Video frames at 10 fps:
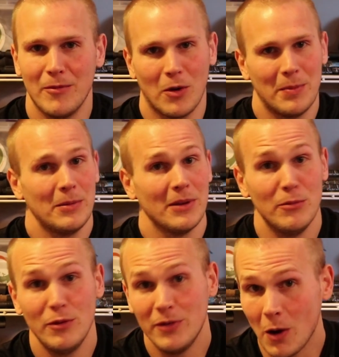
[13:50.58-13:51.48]
or people
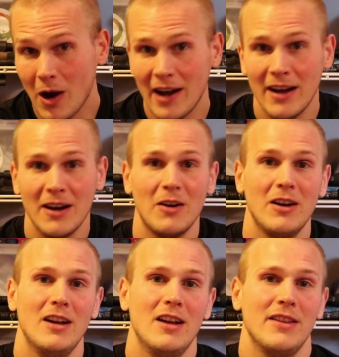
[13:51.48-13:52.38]
that move to Ohio,
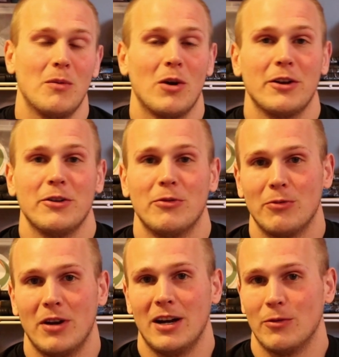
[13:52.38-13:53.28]
they want a good
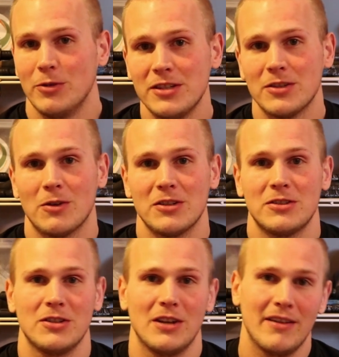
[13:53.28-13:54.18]
resource
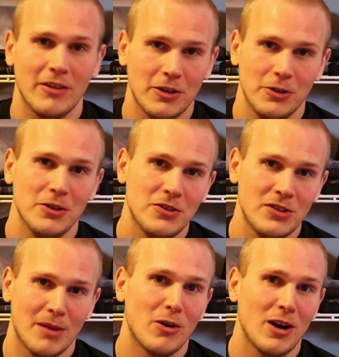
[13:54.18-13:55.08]
to have a good
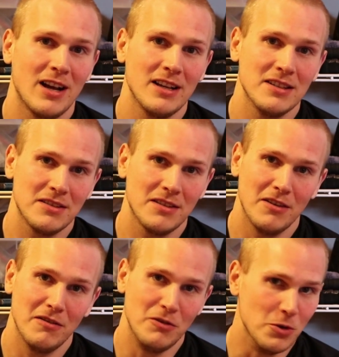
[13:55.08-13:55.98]
summarized
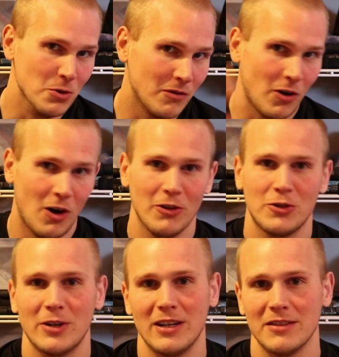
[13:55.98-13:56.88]
view of all the
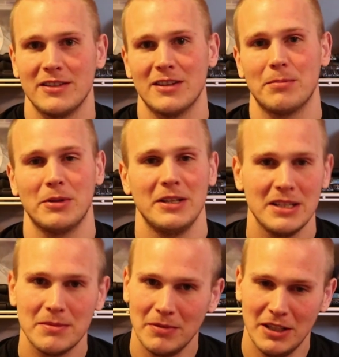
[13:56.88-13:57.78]
trails here.
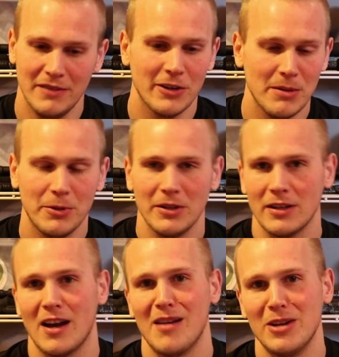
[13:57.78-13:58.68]
Please leave your input in
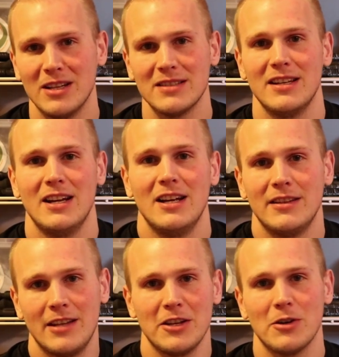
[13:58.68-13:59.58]
the comments.
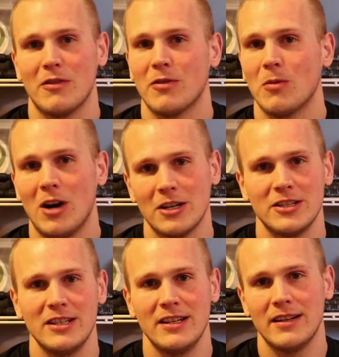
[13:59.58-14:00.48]
Thank you all for
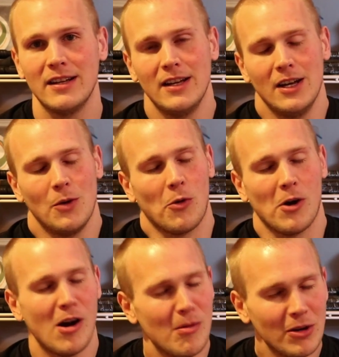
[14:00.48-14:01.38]
watching.
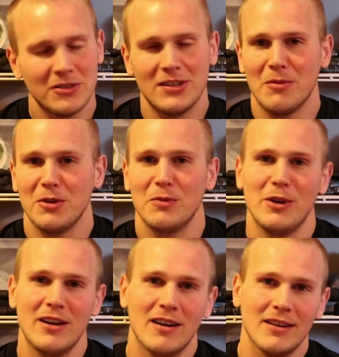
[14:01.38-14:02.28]
We're almost done with
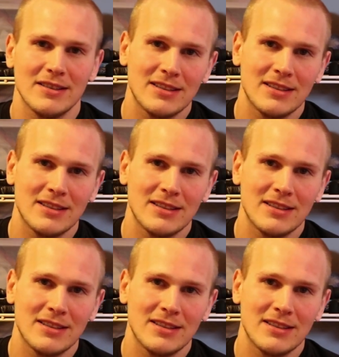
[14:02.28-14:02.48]
winter. It's